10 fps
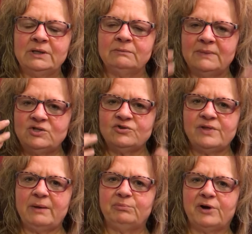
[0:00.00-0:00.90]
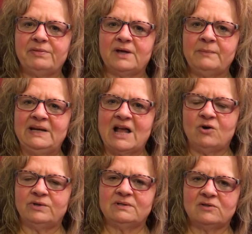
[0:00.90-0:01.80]
Make sure that breath coming
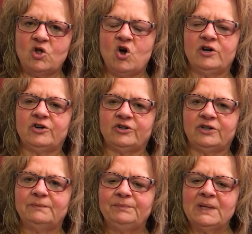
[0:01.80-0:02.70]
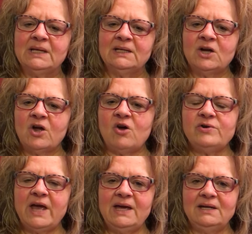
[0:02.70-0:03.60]
out is longer.
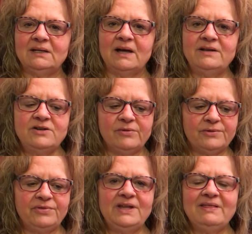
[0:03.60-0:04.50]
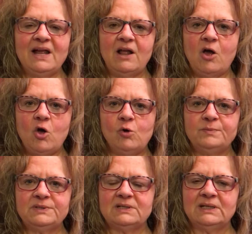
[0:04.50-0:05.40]
Okay, another thing that
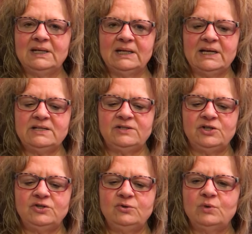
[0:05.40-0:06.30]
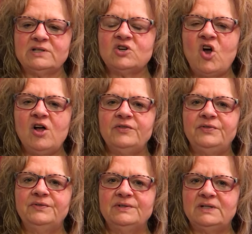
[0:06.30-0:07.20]
helps is to do what's called
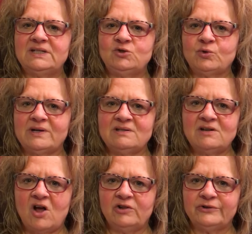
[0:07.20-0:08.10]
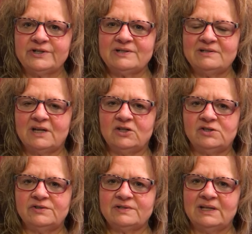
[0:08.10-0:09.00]
distress tolerance
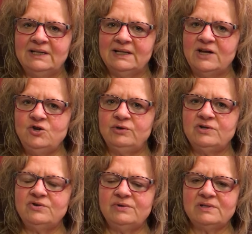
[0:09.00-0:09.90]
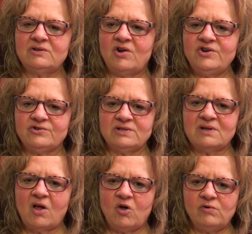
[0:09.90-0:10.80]
skills. And you can do this on
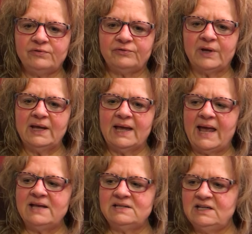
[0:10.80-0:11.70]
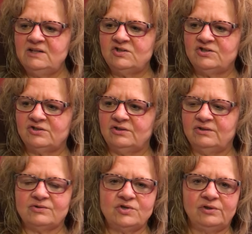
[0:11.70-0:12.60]
yourself and teach your
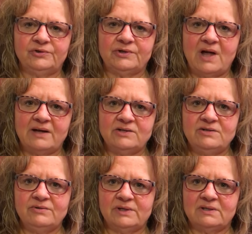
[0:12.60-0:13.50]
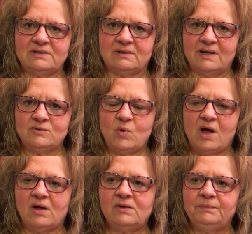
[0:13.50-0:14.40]
children how to do this as well.